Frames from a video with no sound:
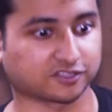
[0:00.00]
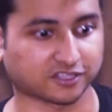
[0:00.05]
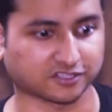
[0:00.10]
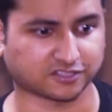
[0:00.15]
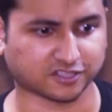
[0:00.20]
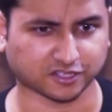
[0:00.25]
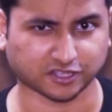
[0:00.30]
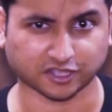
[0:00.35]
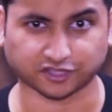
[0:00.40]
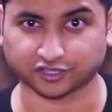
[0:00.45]
They
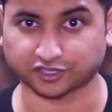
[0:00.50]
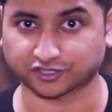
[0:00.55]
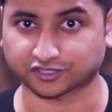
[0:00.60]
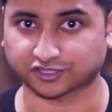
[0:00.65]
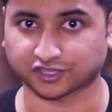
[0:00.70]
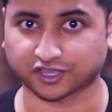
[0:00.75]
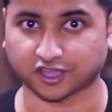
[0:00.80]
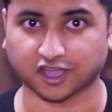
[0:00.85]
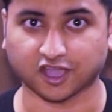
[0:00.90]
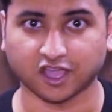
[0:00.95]
said that
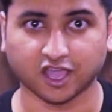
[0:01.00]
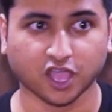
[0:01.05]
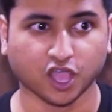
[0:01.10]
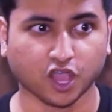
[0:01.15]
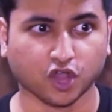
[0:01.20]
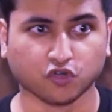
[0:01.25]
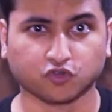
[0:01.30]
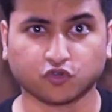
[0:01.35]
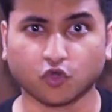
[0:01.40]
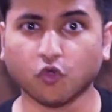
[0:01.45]
this
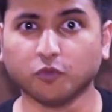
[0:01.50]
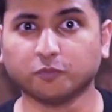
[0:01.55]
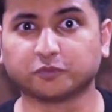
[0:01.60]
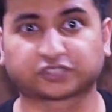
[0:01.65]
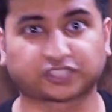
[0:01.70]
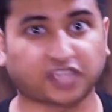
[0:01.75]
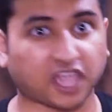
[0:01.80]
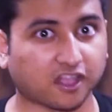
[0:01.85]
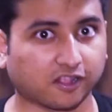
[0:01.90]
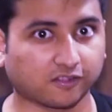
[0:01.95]

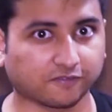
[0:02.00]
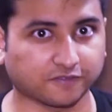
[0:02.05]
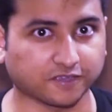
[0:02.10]
Roomscale